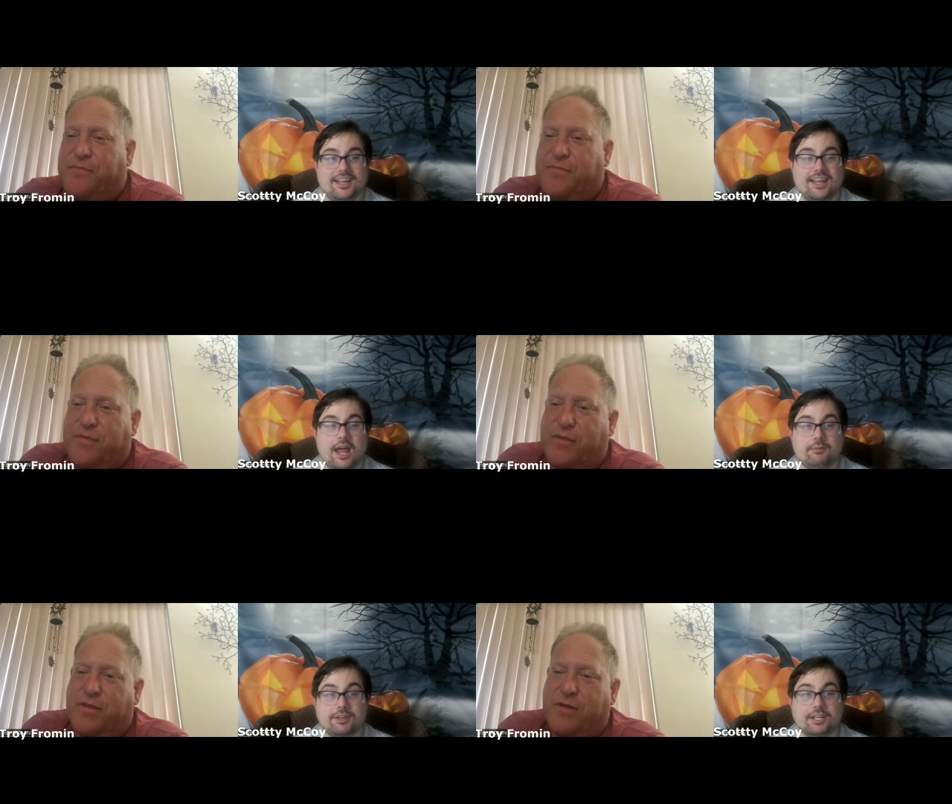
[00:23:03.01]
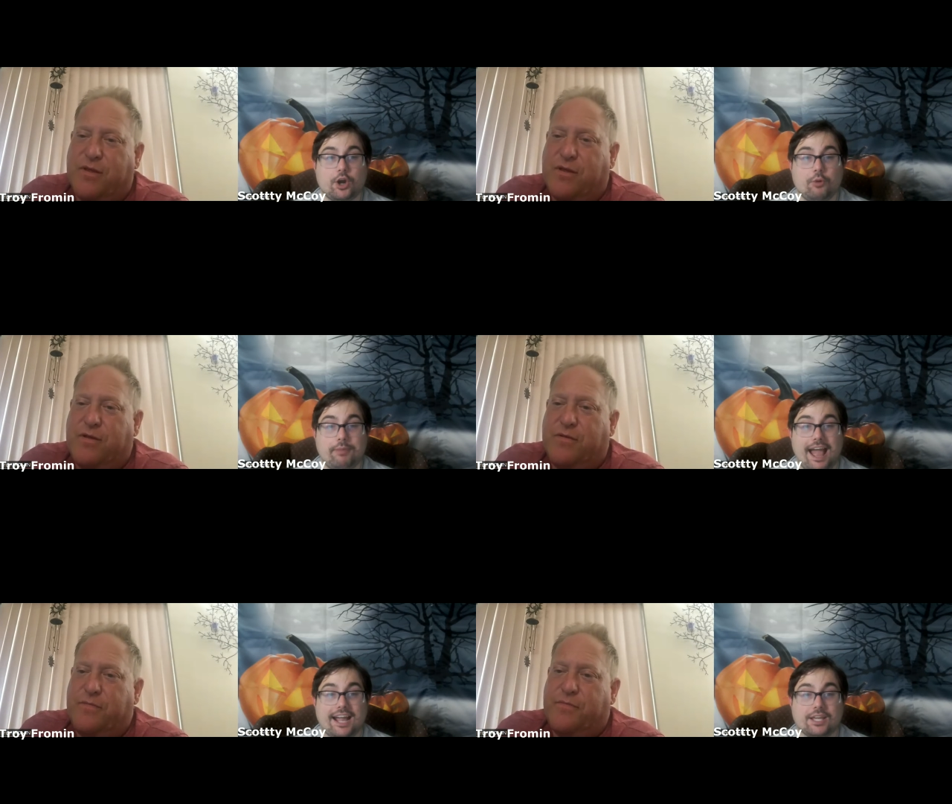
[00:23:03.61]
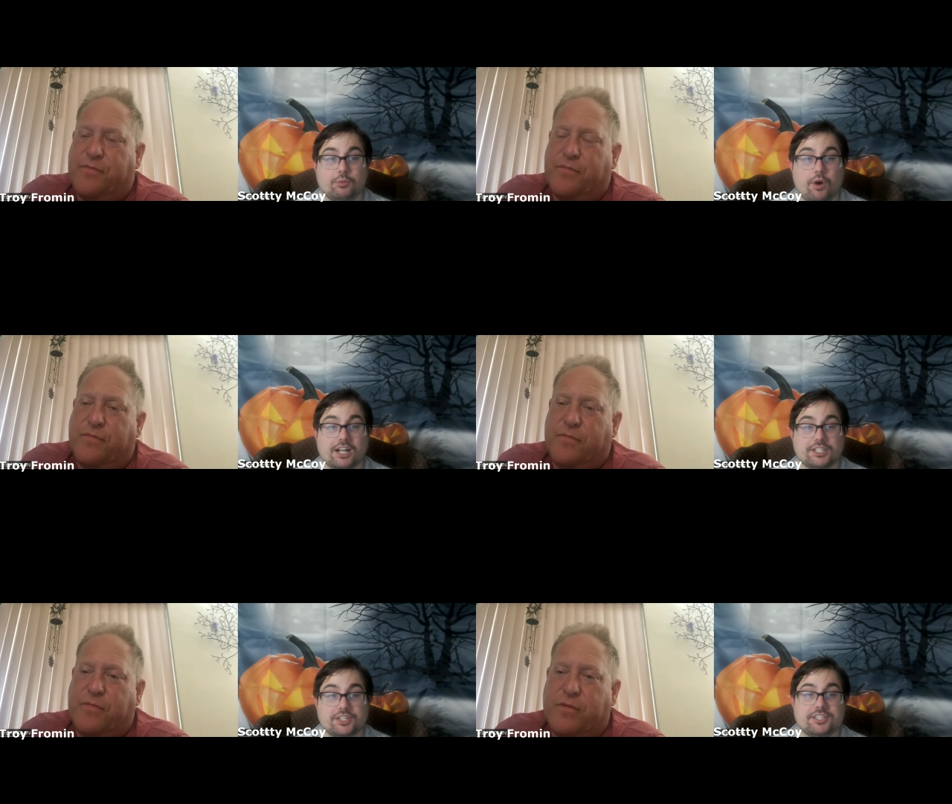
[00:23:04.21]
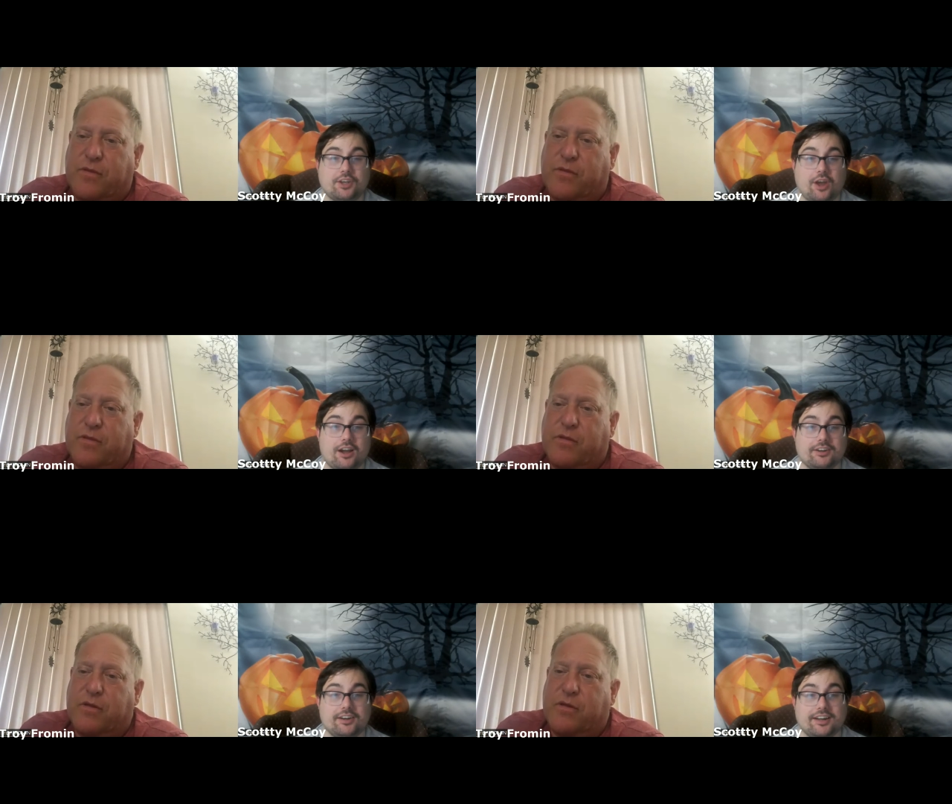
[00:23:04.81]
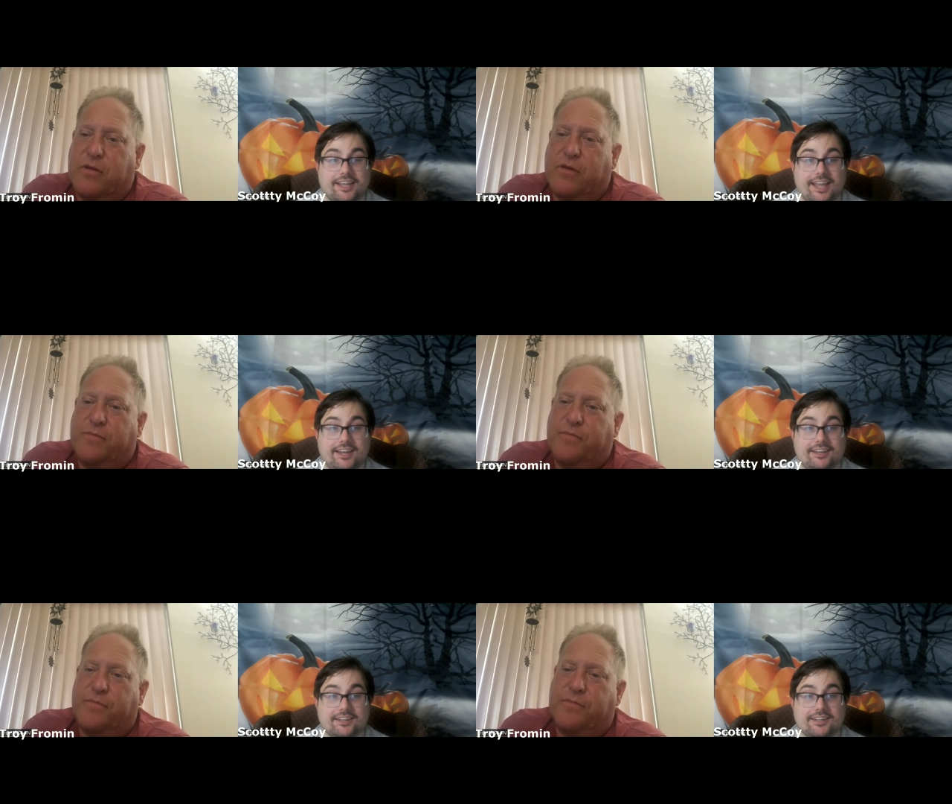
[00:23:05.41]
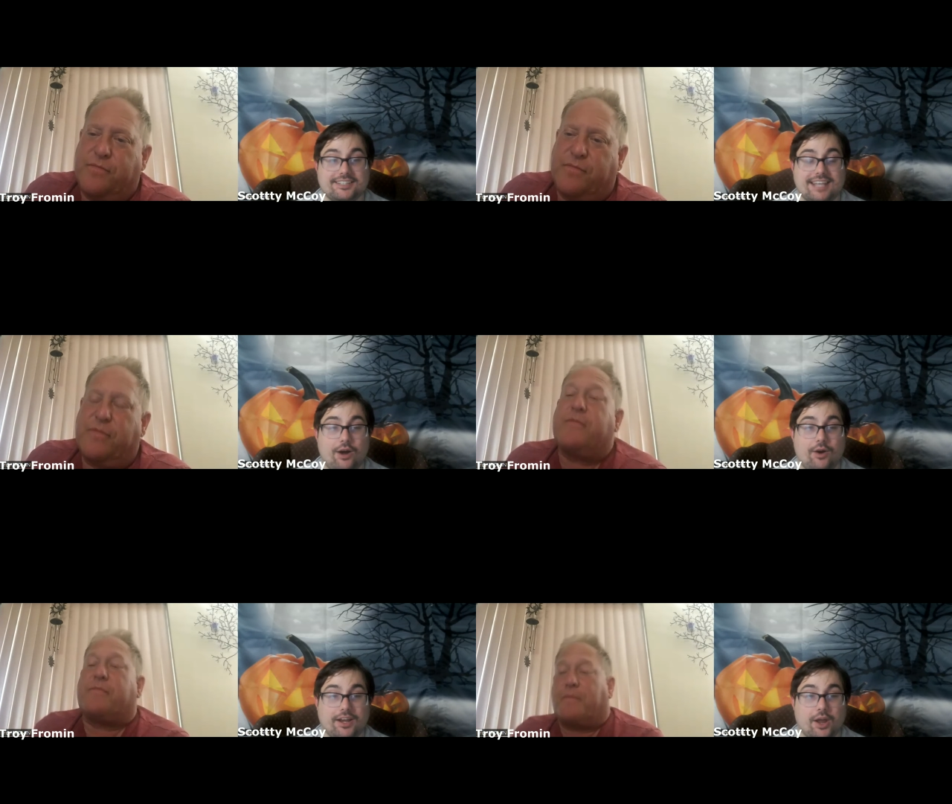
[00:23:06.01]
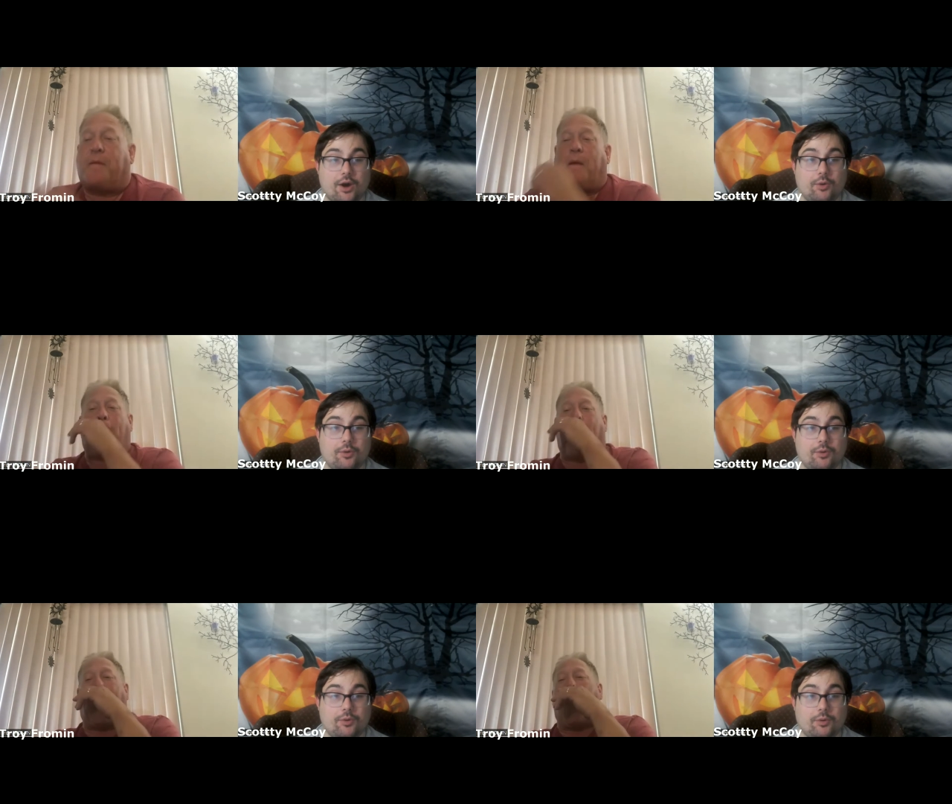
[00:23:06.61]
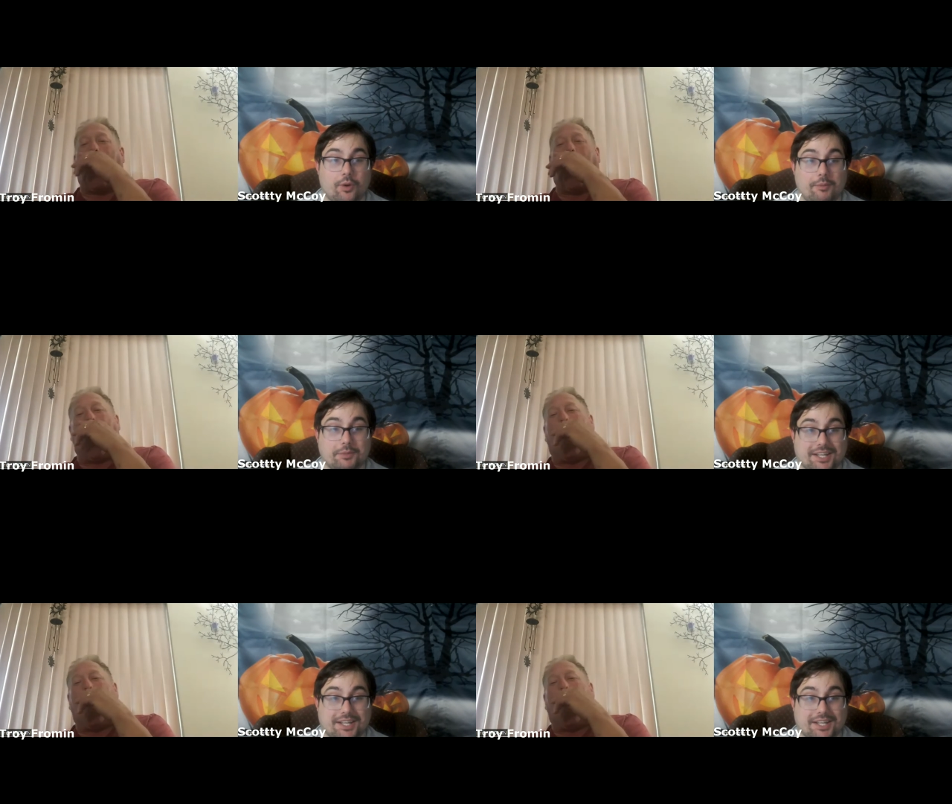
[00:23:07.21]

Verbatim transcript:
Speaker 1: And I'm going to go back and watch The Stalker again because now I know who I'm